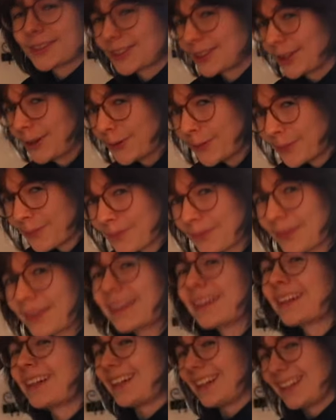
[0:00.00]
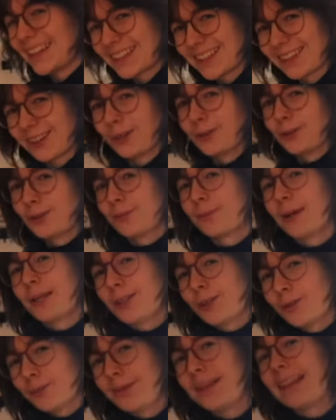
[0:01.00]
So, let's go to my
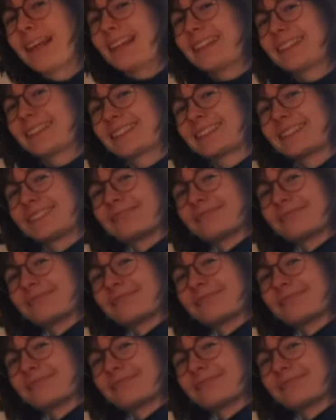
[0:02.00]
new place.